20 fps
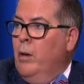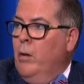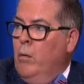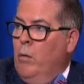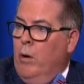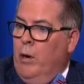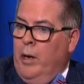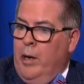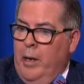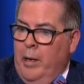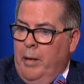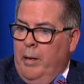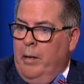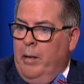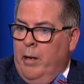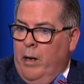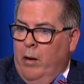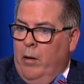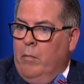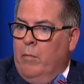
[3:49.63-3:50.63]
where he,
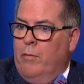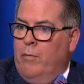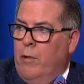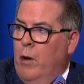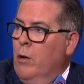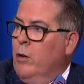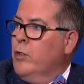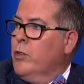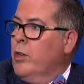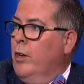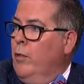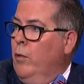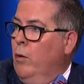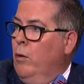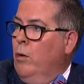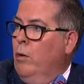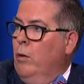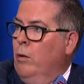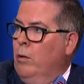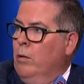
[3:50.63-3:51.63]
focused on the
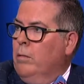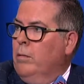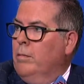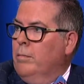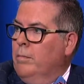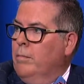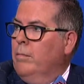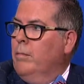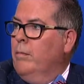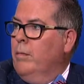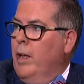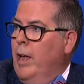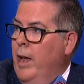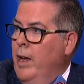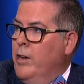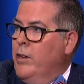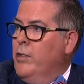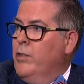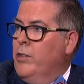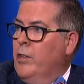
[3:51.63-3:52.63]
whole
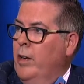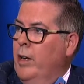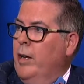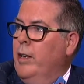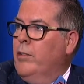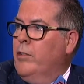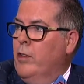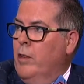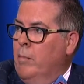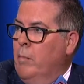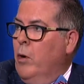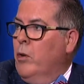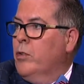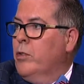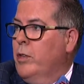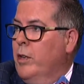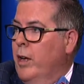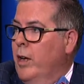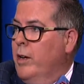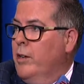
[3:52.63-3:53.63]
agency and said that most
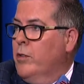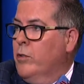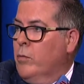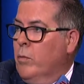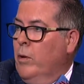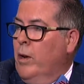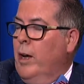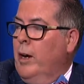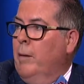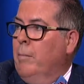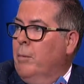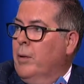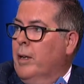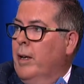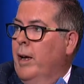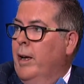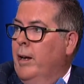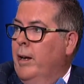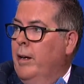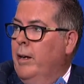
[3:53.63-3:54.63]
of the agents were not
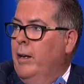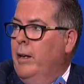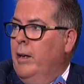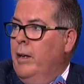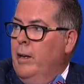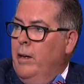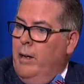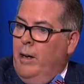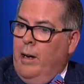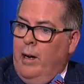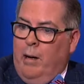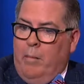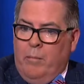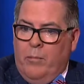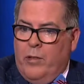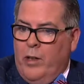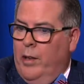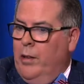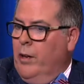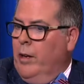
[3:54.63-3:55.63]
implicated.
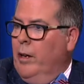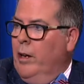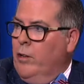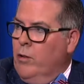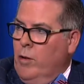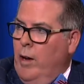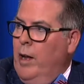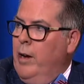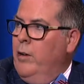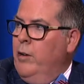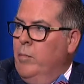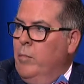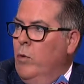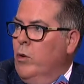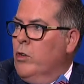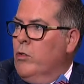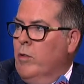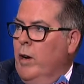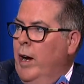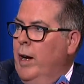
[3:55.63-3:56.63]
Said they're going to try to do
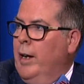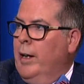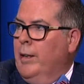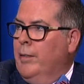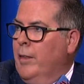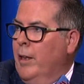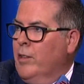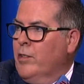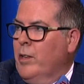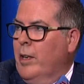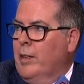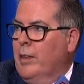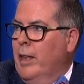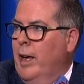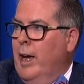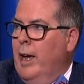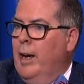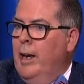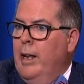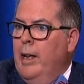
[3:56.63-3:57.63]
more training and things like
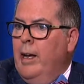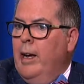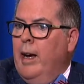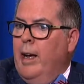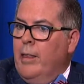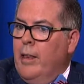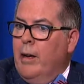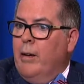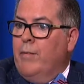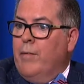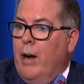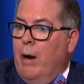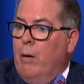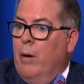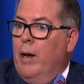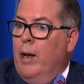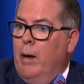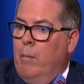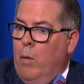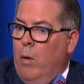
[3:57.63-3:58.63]
that. I think if I were
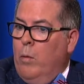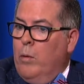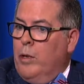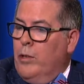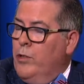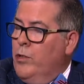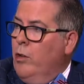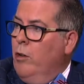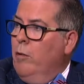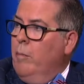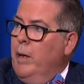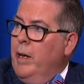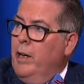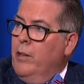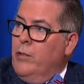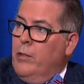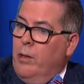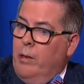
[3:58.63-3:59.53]
him, what would concern me is